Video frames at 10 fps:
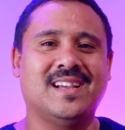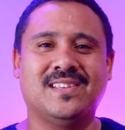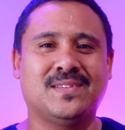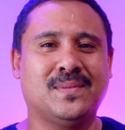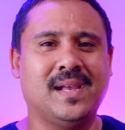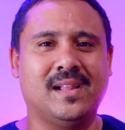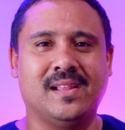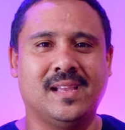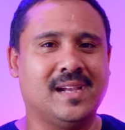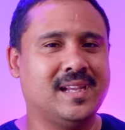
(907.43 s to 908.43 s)
as
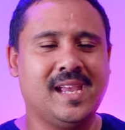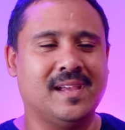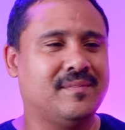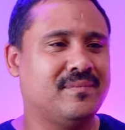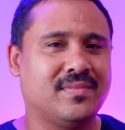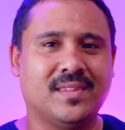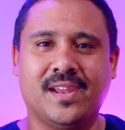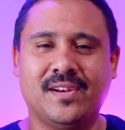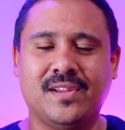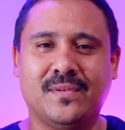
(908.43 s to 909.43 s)
well. Yeah,
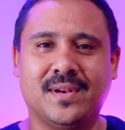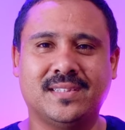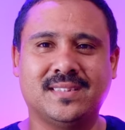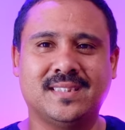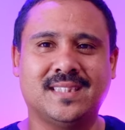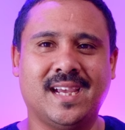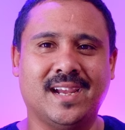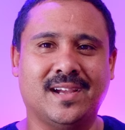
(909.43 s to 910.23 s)
I don't know what else to say.